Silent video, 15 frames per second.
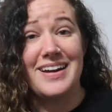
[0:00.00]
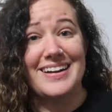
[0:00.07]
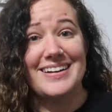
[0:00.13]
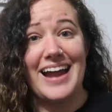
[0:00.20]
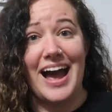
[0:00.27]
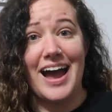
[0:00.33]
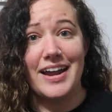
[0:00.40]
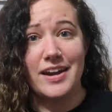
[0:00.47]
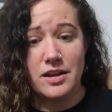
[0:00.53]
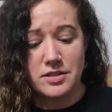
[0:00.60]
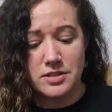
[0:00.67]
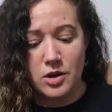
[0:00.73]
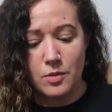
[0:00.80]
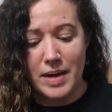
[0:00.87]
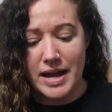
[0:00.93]
9,
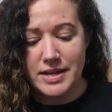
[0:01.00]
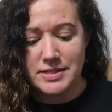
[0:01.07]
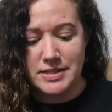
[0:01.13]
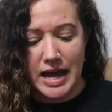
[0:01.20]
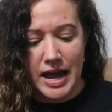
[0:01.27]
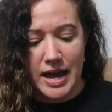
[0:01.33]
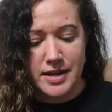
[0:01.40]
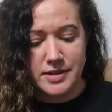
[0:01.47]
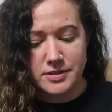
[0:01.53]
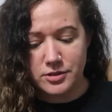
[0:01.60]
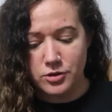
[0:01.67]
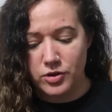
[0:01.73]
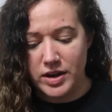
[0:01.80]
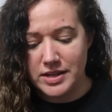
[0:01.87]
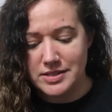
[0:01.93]
so my size,
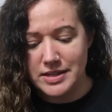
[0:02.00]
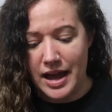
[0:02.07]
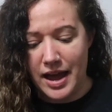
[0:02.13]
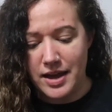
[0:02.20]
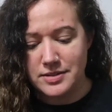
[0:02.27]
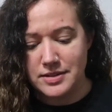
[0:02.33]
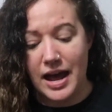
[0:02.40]
great size.